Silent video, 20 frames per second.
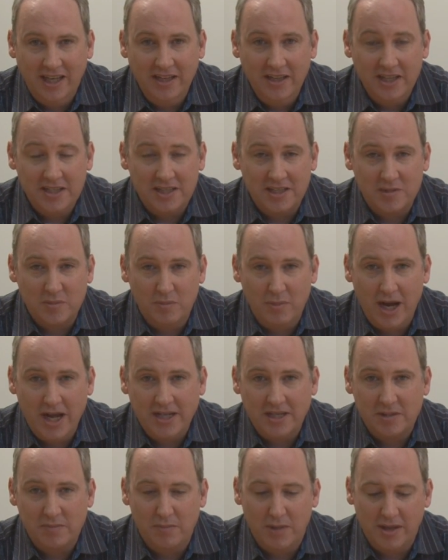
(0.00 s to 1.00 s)
and this is
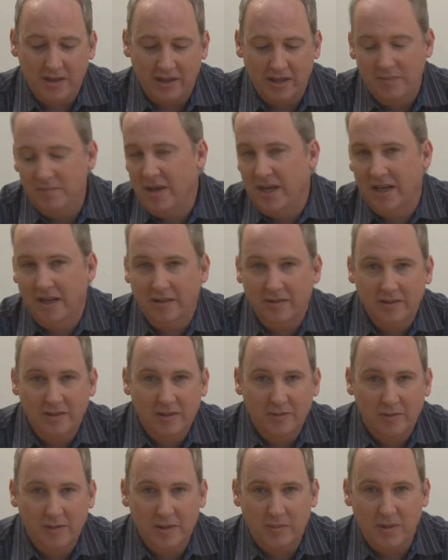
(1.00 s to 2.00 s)
Mike's Monthly Minute
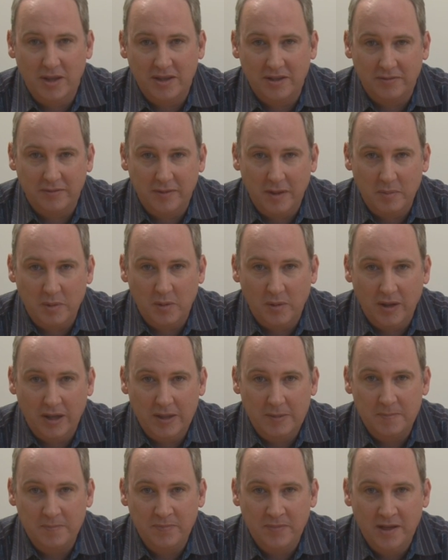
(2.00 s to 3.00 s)
for the month of
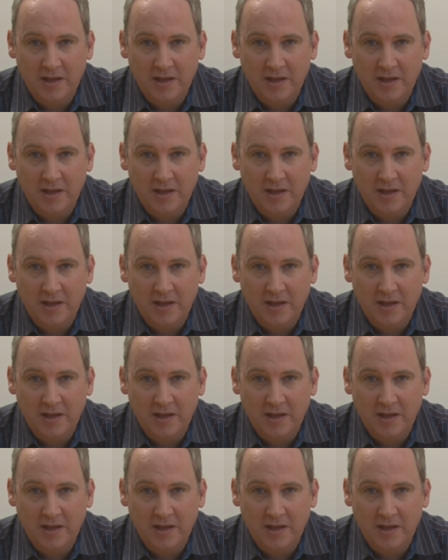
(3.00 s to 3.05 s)
February.